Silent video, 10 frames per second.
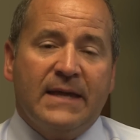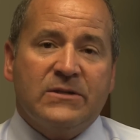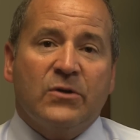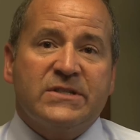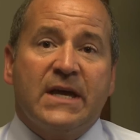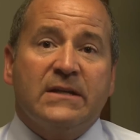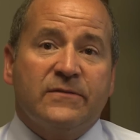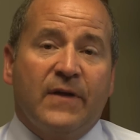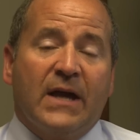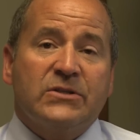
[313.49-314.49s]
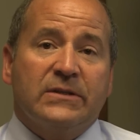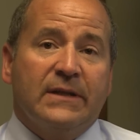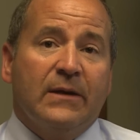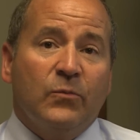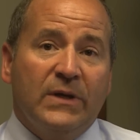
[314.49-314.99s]
that's our satisfaction
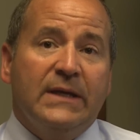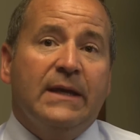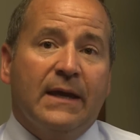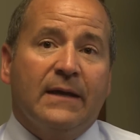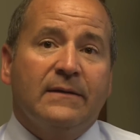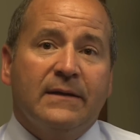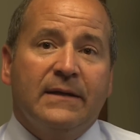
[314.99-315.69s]
that we get